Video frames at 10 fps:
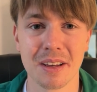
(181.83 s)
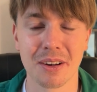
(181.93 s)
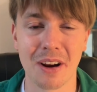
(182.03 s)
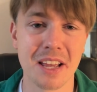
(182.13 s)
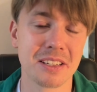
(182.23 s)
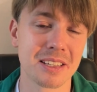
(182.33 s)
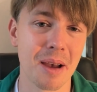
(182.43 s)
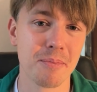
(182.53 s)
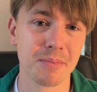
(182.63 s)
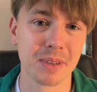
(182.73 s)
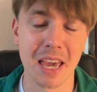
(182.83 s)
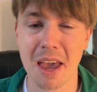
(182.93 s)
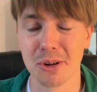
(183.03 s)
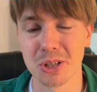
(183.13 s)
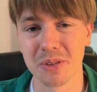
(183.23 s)
creating some
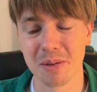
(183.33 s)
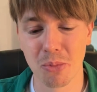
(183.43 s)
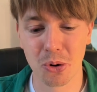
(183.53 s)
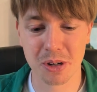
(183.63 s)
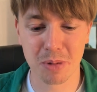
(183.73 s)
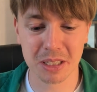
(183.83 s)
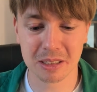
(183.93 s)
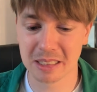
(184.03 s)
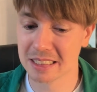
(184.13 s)
chaos on the board, but